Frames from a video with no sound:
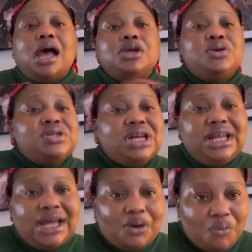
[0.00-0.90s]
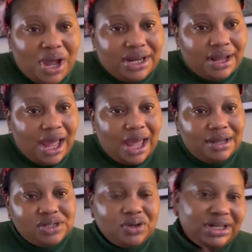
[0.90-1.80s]
usually when
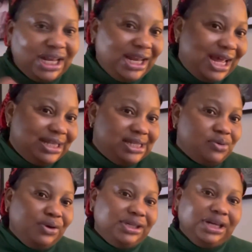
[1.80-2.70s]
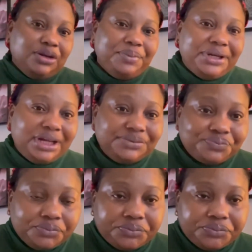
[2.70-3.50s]
i sorry the light is going a little bit down